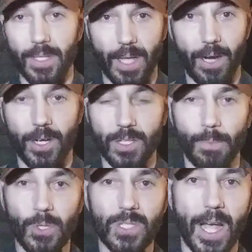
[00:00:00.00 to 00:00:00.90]
that the areas on
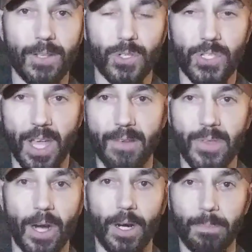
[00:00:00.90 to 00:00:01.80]
both sides are safe,
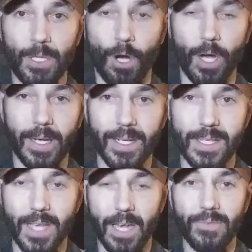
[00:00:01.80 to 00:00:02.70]
the area beyond it is
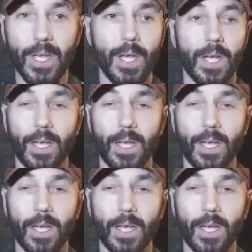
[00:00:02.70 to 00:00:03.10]
safe.